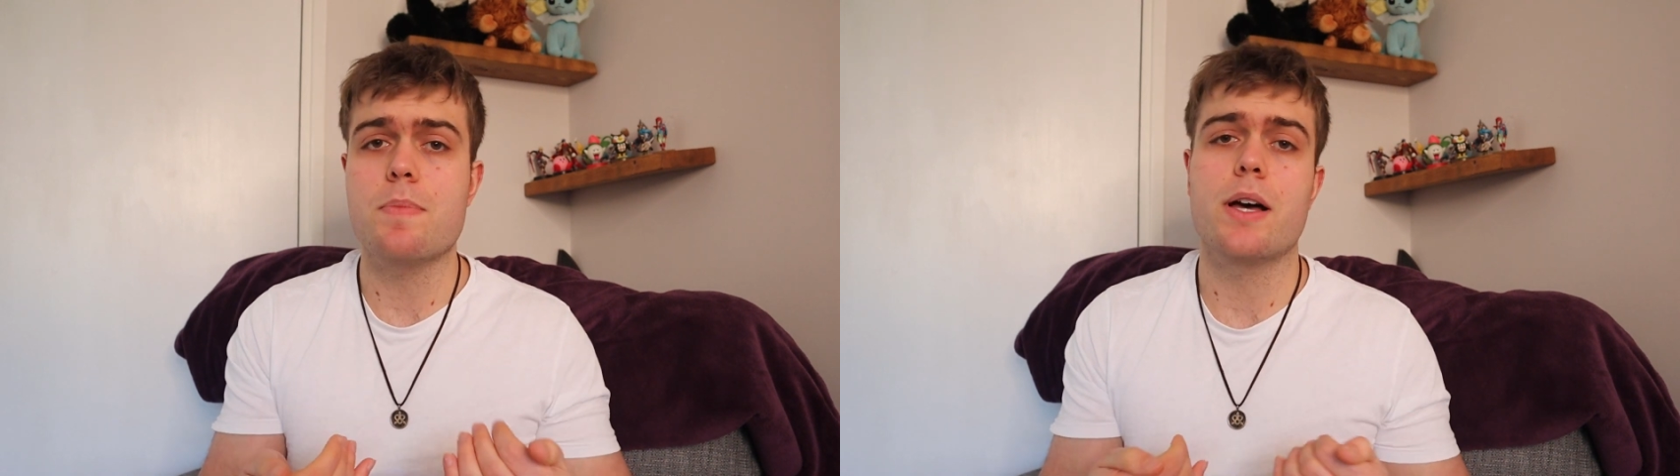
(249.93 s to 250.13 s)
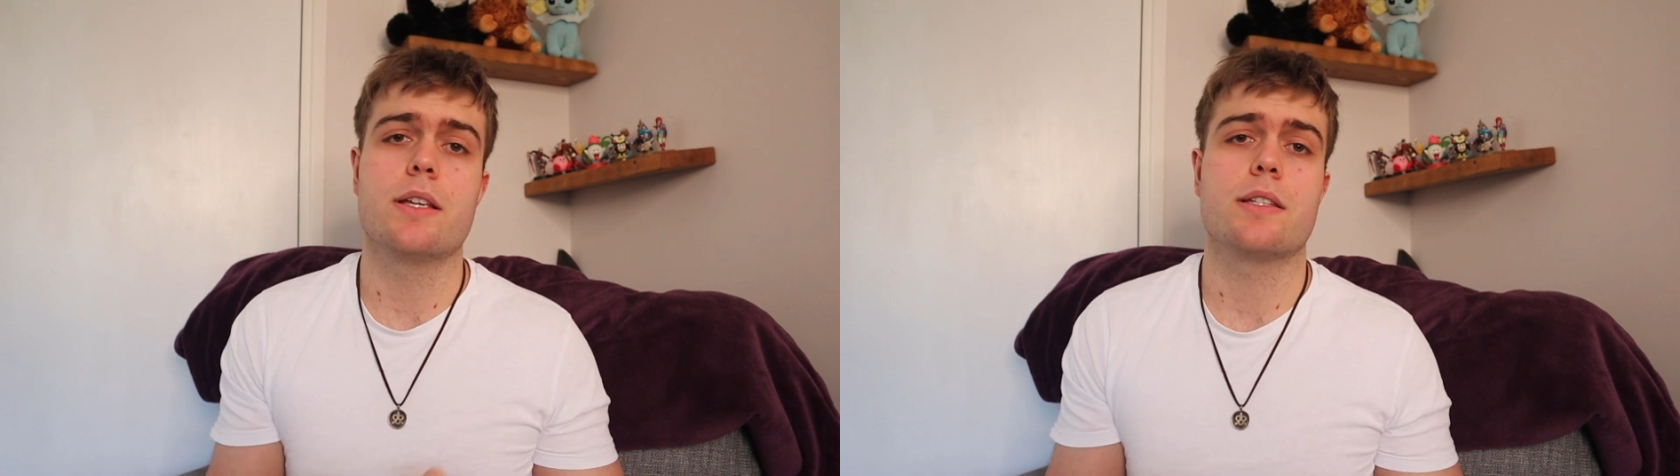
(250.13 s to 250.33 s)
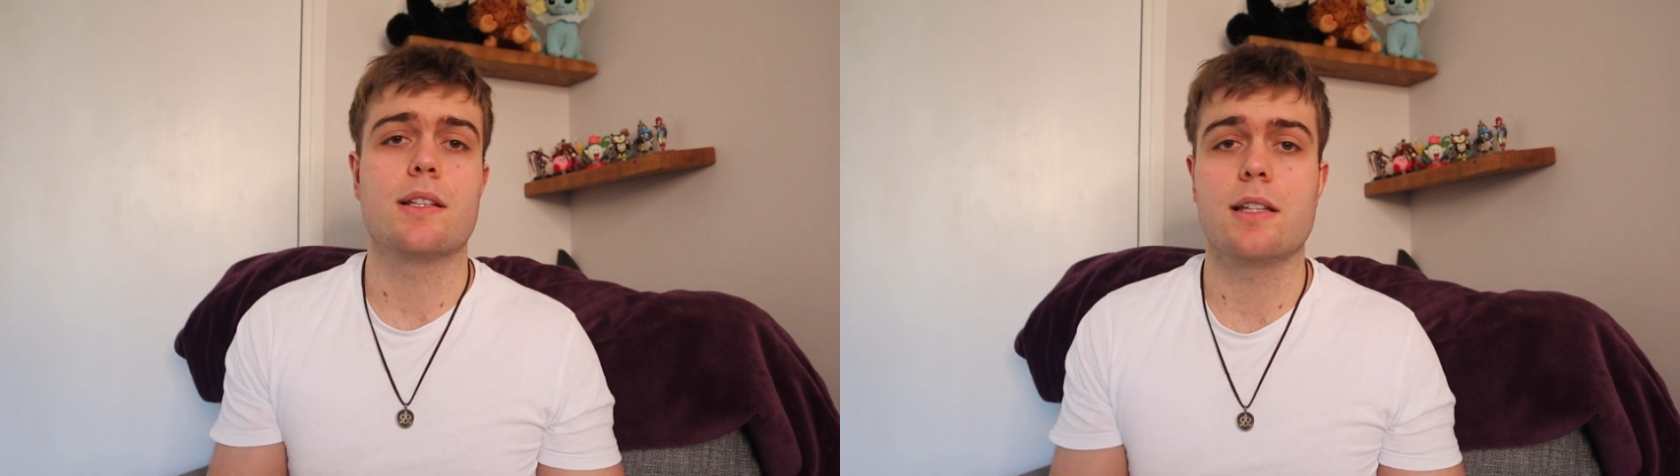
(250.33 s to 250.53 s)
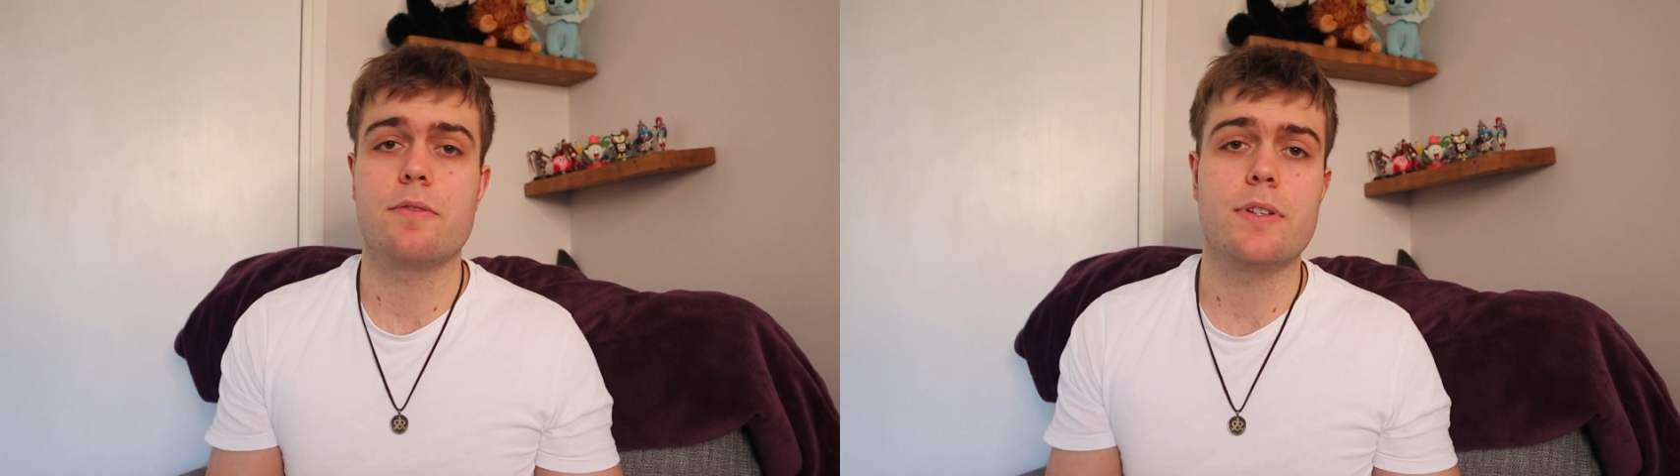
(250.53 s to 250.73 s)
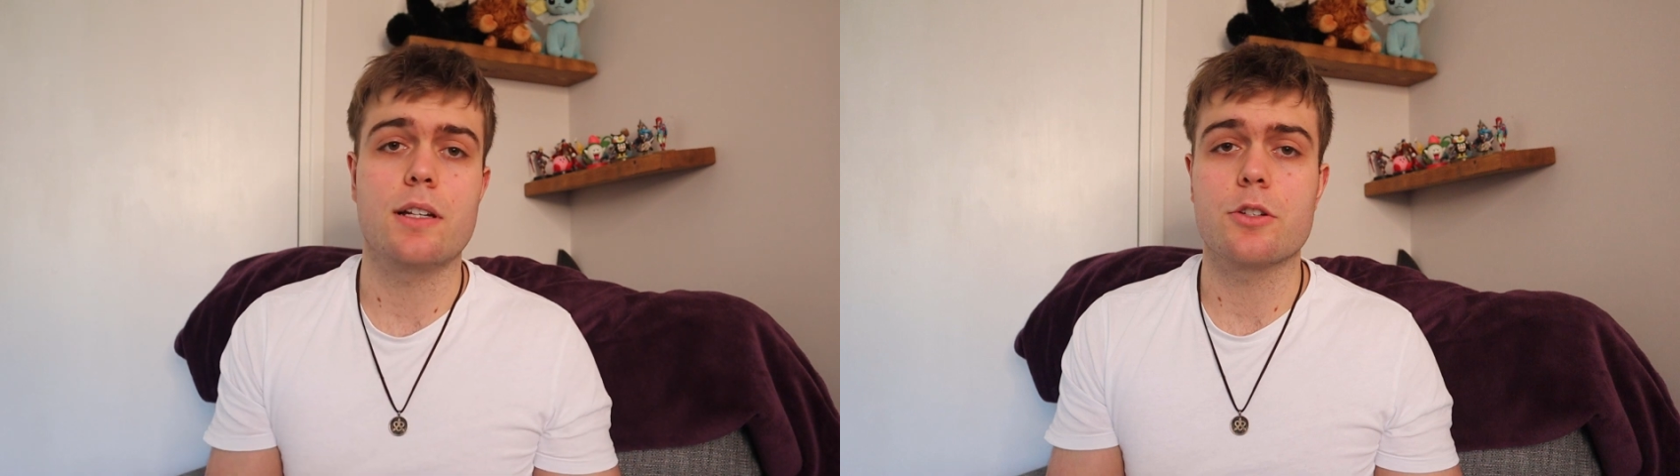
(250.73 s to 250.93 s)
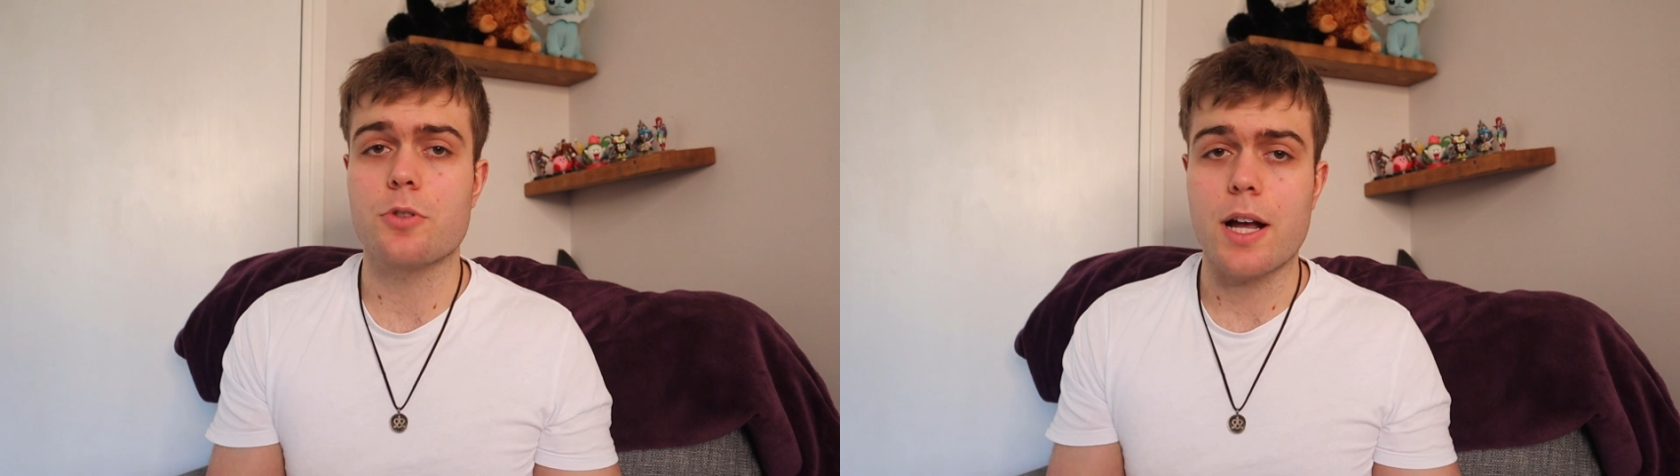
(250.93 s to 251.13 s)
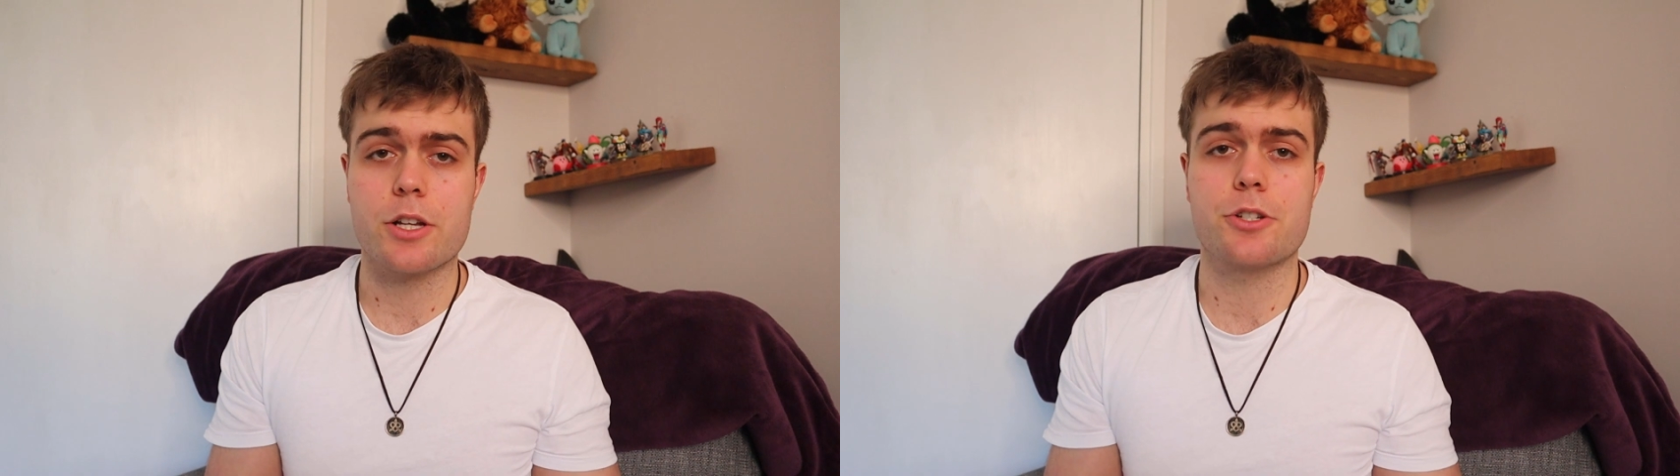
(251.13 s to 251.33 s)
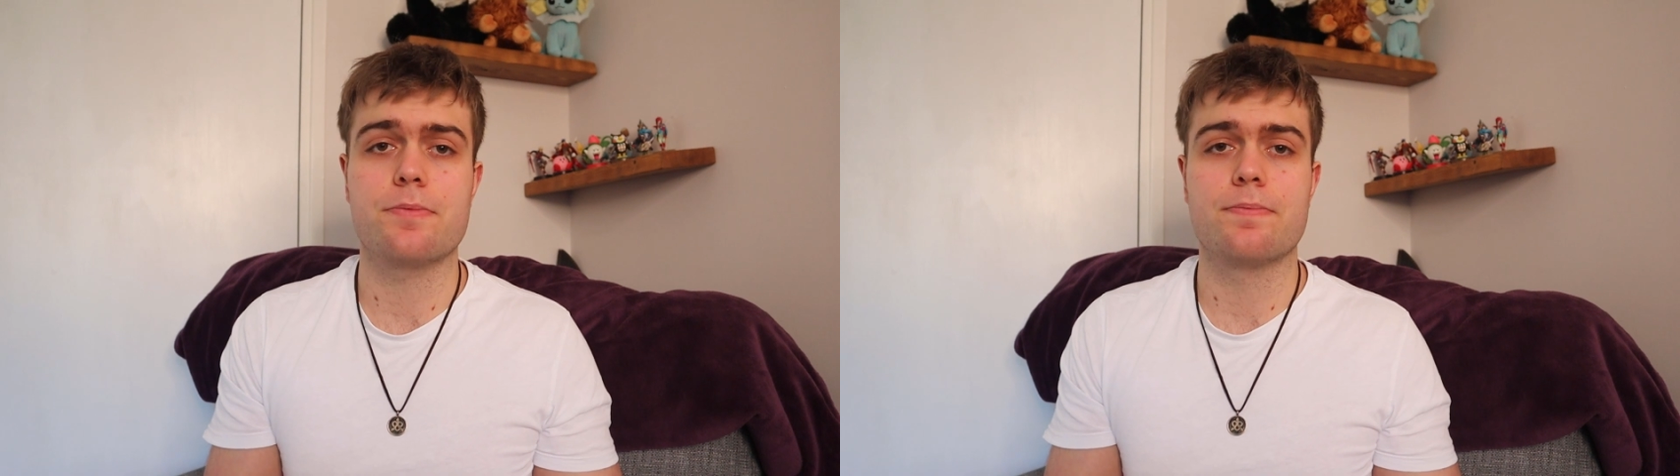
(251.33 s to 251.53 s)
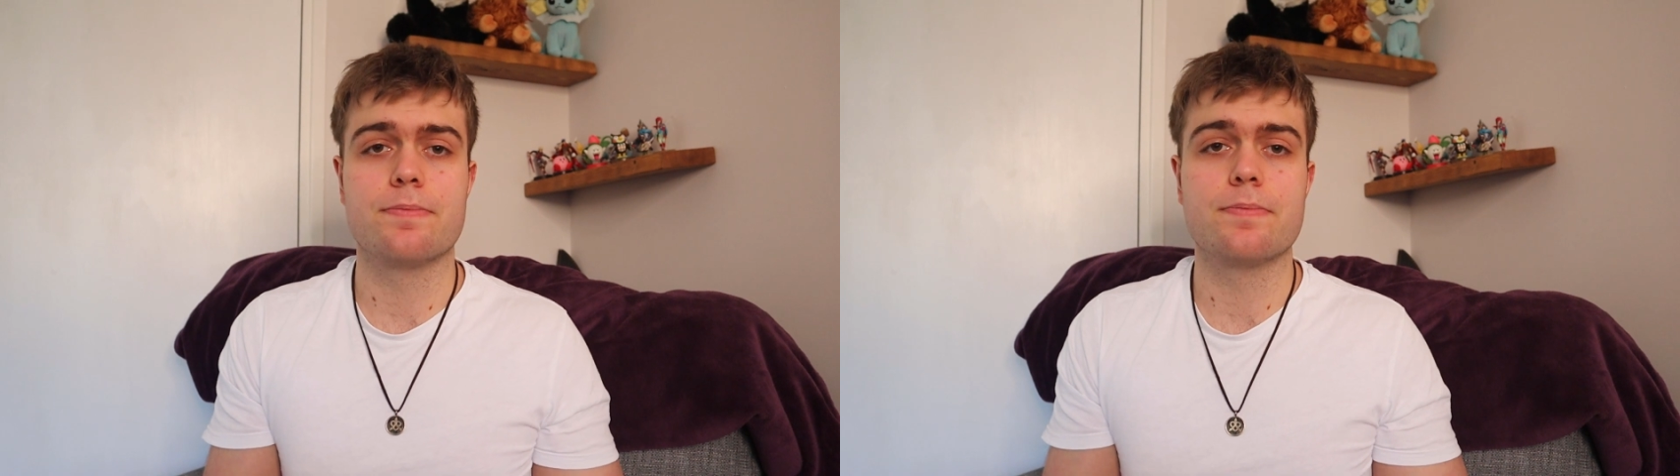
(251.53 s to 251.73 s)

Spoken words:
personally feel attraction.